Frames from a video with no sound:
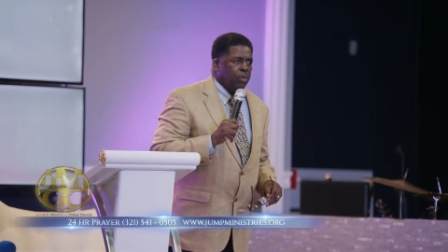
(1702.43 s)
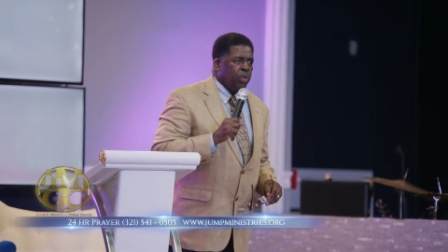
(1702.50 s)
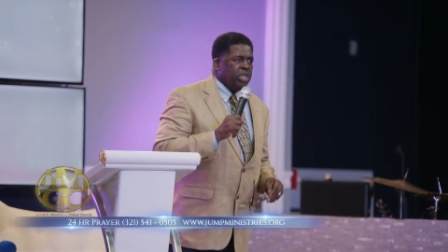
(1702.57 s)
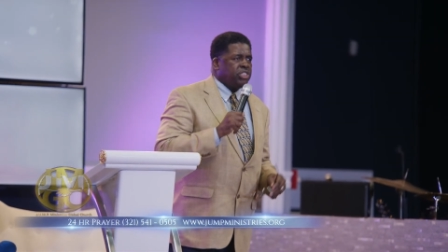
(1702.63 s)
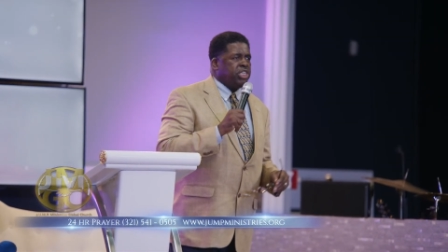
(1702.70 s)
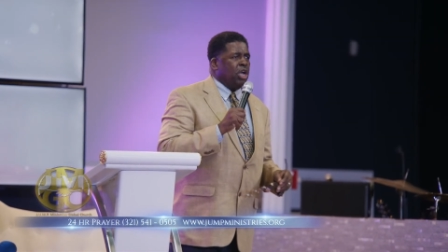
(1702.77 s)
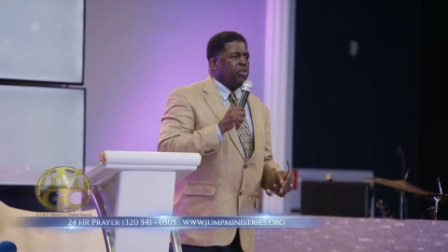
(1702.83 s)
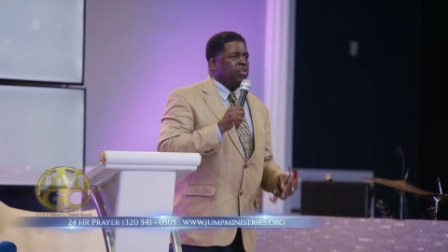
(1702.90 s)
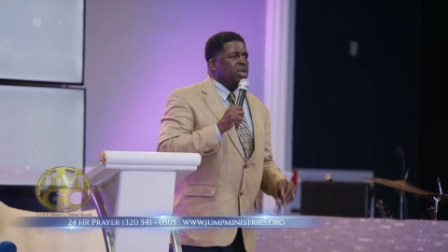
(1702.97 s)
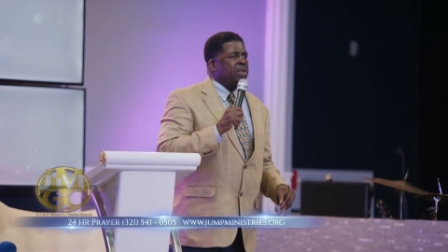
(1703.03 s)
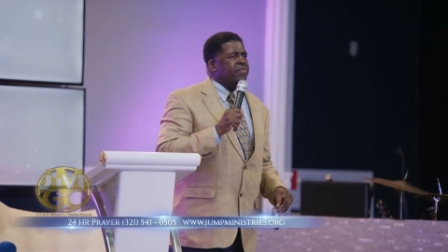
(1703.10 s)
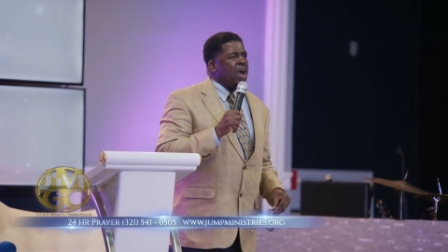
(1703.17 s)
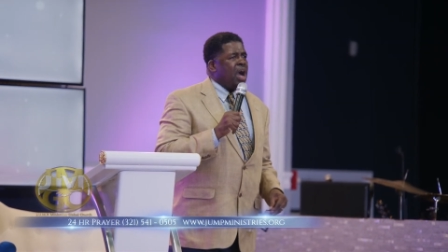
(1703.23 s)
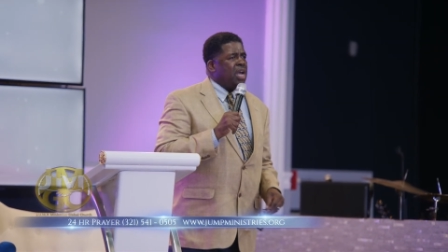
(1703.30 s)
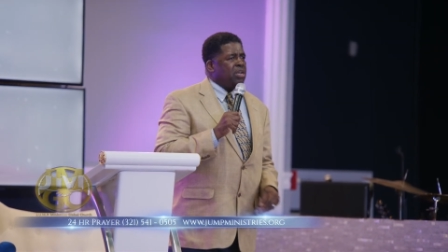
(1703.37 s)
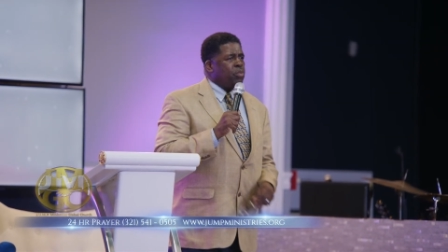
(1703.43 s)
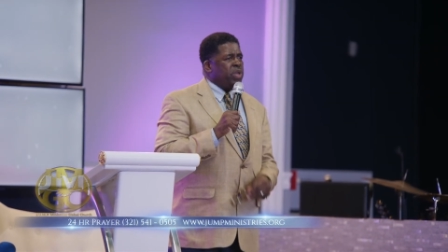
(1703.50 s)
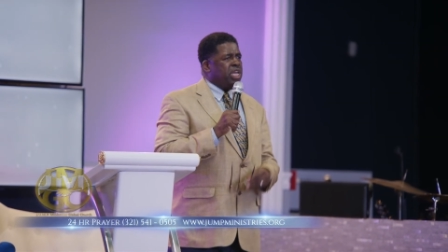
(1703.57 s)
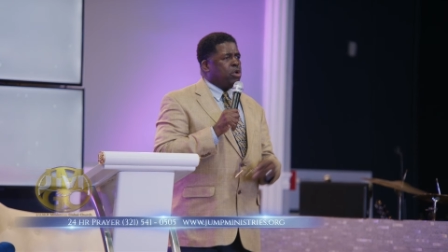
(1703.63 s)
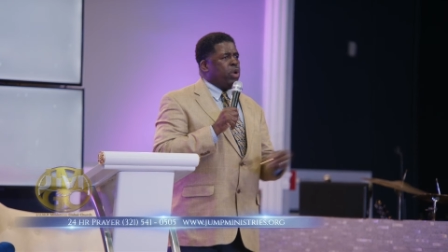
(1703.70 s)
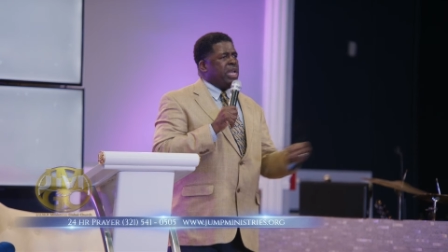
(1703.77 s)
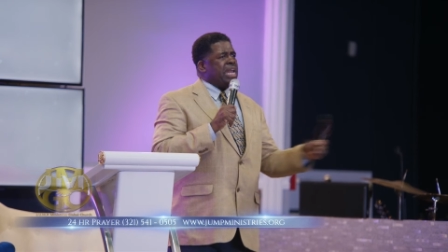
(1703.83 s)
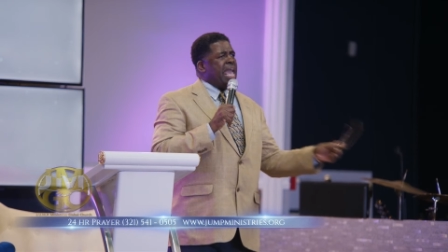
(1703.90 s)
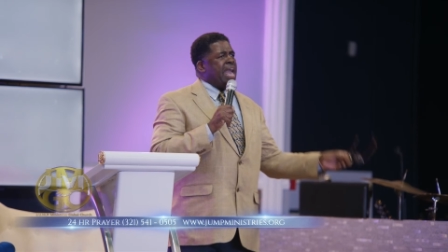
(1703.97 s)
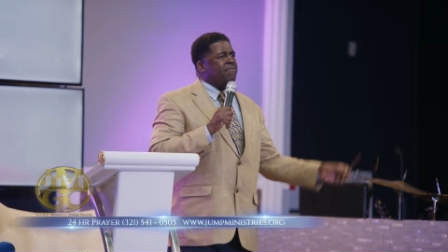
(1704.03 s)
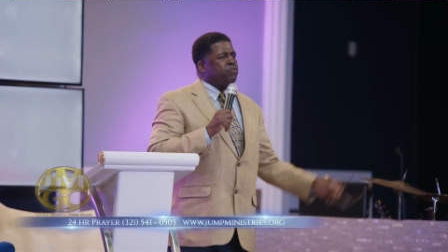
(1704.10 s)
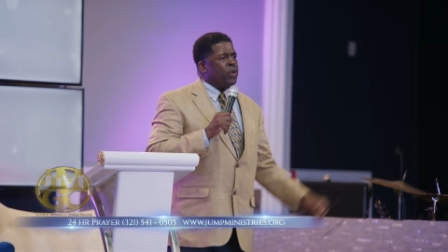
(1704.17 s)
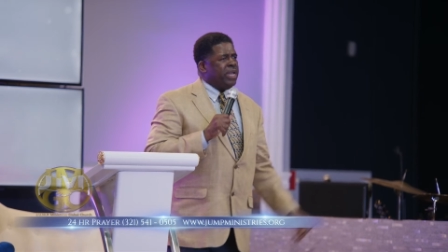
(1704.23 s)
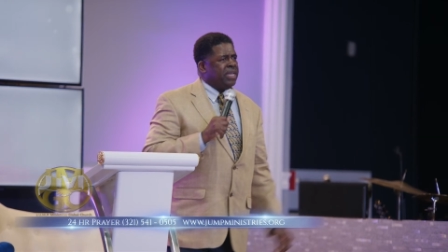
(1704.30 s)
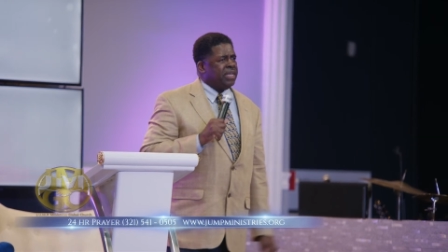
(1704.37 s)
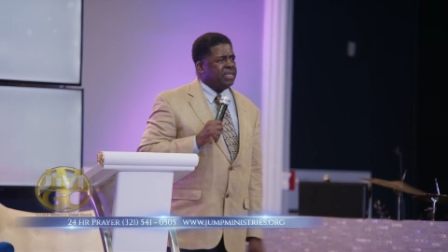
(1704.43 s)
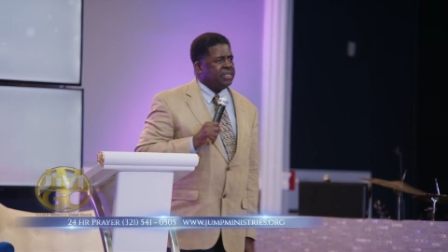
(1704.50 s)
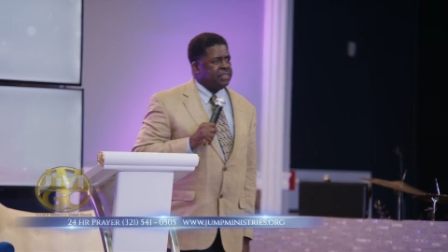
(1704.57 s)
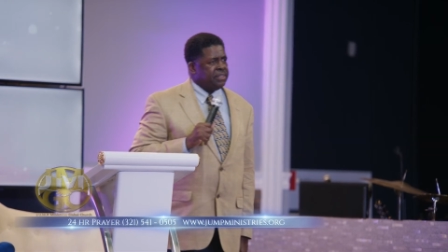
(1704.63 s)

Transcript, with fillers: We're children of God and we quit halfway.